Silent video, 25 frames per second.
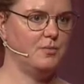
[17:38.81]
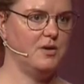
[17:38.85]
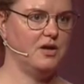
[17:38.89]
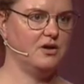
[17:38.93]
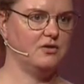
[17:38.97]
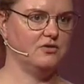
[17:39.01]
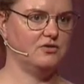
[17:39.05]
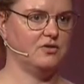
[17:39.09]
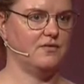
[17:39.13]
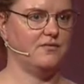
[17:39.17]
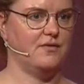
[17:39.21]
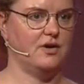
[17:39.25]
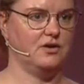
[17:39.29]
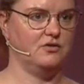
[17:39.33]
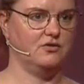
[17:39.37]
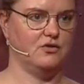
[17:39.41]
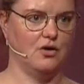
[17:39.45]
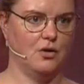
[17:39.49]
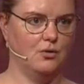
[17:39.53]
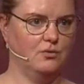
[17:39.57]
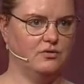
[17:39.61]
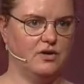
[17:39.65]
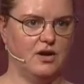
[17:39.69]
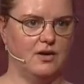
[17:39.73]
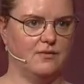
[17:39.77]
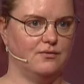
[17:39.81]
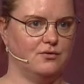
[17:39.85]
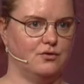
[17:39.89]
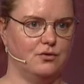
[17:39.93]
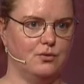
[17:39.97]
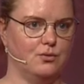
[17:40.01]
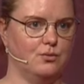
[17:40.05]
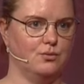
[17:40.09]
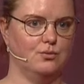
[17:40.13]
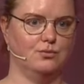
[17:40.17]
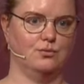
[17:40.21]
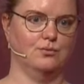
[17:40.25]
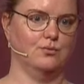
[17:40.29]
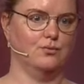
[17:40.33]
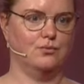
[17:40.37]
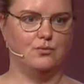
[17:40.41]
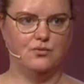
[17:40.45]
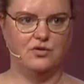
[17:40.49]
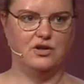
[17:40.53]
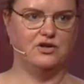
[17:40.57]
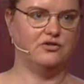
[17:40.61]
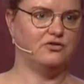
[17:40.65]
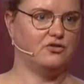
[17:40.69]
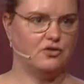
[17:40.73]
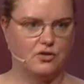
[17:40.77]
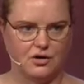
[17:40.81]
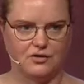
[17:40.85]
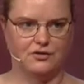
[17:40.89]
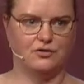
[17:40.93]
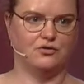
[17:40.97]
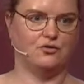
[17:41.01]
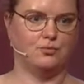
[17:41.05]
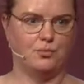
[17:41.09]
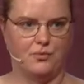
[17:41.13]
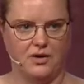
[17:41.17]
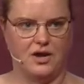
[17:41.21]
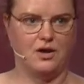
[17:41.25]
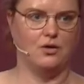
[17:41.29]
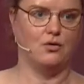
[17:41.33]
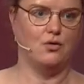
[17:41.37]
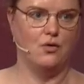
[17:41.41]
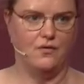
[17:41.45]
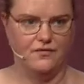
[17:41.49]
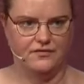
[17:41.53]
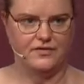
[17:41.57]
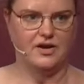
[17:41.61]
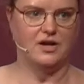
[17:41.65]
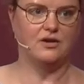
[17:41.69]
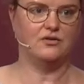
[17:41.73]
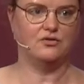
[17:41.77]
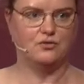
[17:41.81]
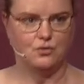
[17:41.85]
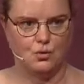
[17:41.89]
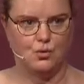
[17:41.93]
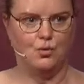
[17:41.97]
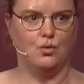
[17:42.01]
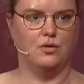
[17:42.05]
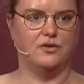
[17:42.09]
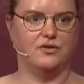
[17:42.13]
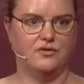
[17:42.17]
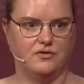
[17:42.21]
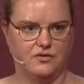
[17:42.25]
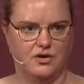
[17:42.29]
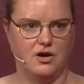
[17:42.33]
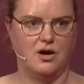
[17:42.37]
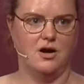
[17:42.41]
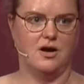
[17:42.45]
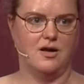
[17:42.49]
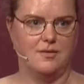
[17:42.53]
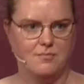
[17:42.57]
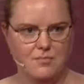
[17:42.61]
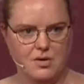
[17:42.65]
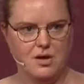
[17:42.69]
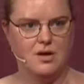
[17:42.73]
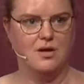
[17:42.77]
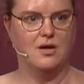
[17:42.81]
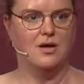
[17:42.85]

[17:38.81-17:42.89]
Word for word: Because if I don't have to restart a Spring context all the time,